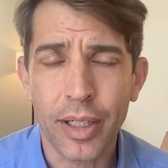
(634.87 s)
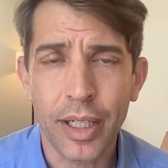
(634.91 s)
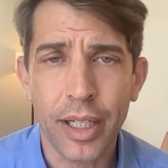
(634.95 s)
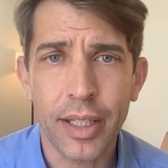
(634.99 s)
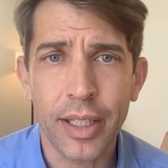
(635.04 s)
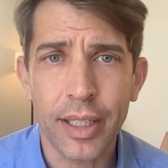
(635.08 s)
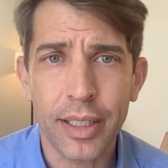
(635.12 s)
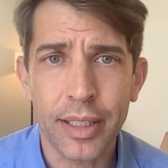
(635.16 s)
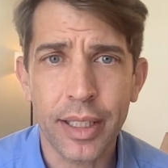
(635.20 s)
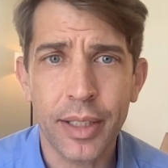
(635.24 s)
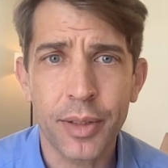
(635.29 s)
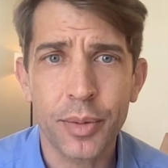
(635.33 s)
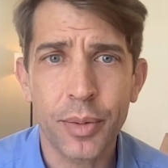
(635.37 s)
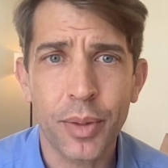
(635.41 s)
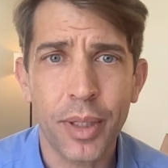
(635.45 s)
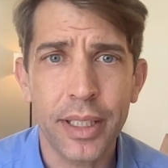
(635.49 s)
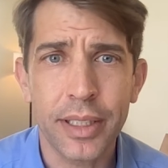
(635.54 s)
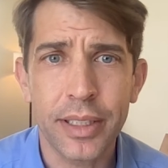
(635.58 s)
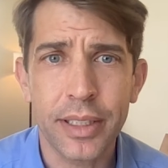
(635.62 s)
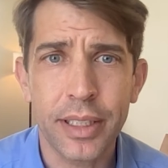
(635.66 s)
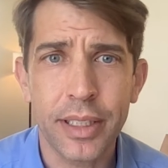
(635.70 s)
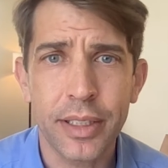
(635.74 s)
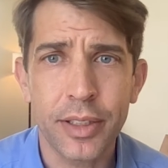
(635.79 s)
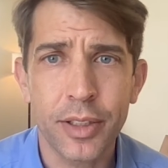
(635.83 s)
And I think that's where
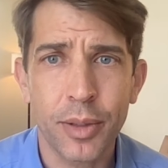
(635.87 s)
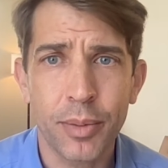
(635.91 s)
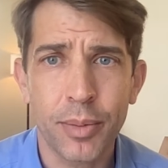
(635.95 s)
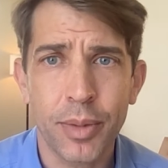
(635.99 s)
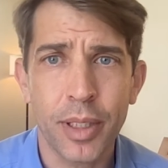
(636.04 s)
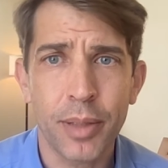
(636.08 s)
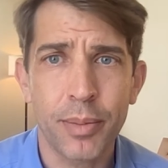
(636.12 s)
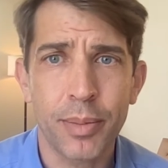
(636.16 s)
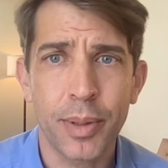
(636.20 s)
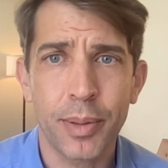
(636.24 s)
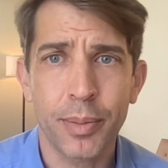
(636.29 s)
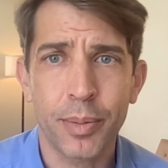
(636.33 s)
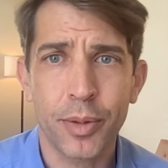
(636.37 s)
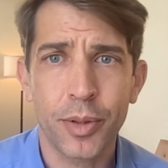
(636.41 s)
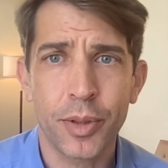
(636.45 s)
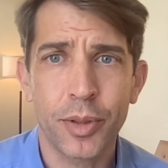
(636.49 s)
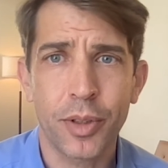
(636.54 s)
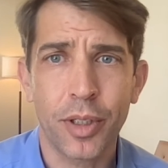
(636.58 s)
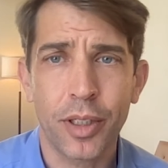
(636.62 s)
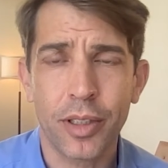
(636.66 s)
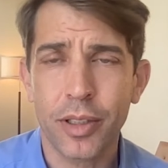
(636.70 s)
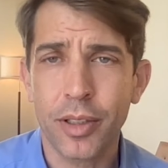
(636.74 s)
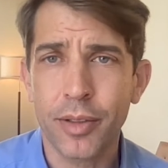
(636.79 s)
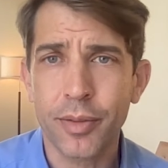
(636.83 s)
I see so many people
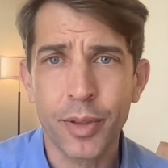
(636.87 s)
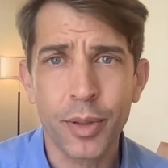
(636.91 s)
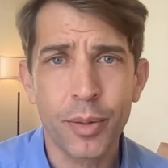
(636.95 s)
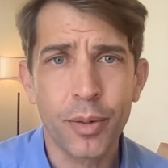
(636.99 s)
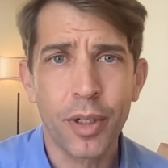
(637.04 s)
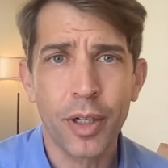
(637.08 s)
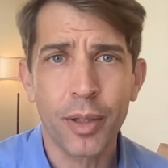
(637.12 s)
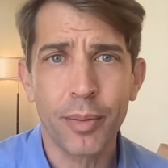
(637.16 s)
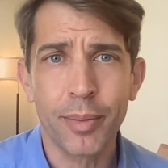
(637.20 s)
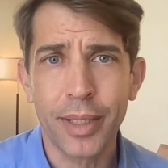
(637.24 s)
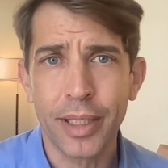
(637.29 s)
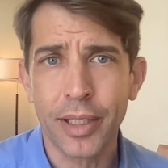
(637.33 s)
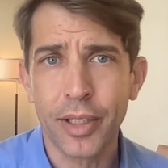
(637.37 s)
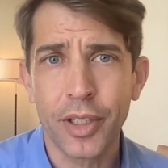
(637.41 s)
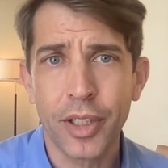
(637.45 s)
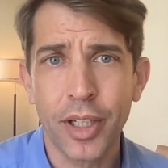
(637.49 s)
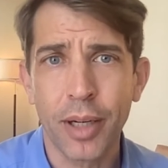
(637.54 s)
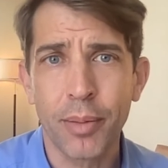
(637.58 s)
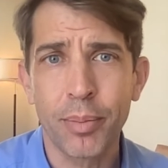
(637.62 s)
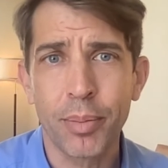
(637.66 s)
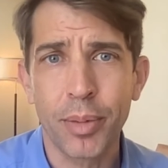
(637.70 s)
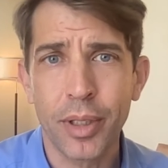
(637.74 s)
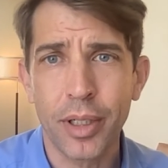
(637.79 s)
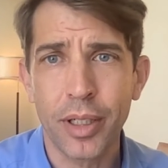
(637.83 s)
struggle. If you want to be a
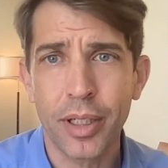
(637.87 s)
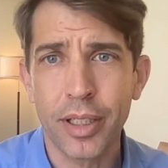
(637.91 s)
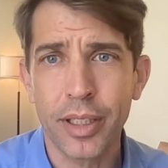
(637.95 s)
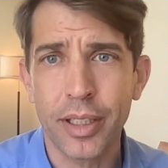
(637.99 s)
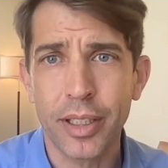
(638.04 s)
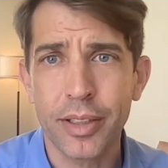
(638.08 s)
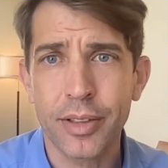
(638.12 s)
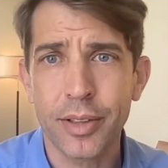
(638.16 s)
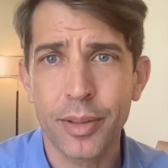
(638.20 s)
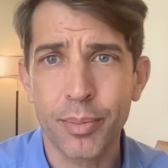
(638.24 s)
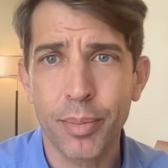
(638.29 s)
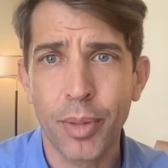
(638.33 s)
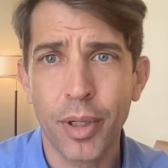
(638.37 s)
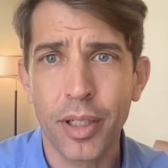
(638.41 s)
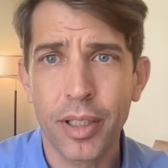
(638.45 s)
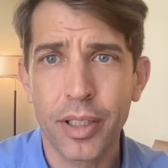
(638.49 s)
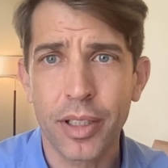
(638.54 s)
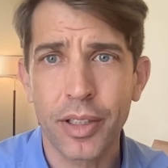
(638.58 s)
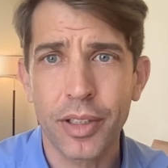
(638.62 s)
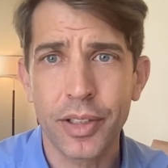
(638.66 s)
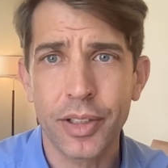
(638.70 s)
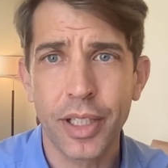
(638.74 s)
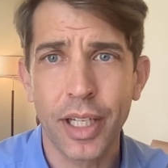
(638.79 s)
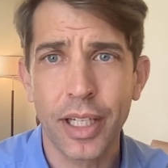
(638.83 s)
shepherd and it's a
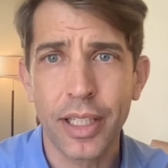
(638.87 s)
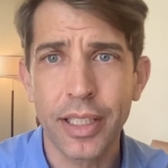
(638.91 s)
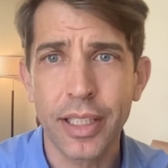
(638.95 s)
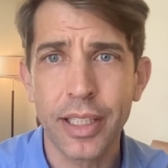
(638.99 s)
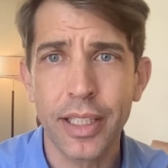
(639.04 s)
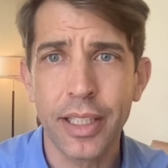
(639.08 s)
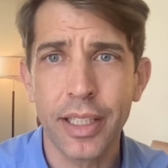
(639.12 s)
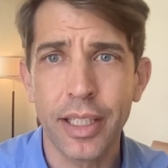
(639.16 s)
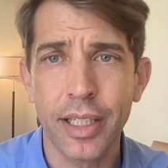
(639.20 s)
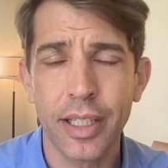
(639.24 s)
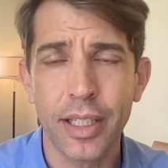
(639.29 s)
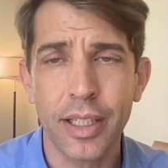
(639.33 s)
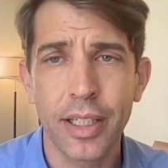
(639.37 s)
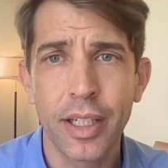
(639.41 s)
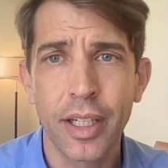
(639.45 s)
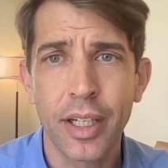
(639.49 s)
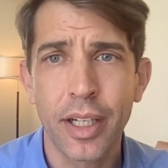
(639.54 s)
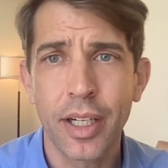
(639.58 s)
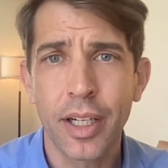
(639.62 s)
bonkers idea,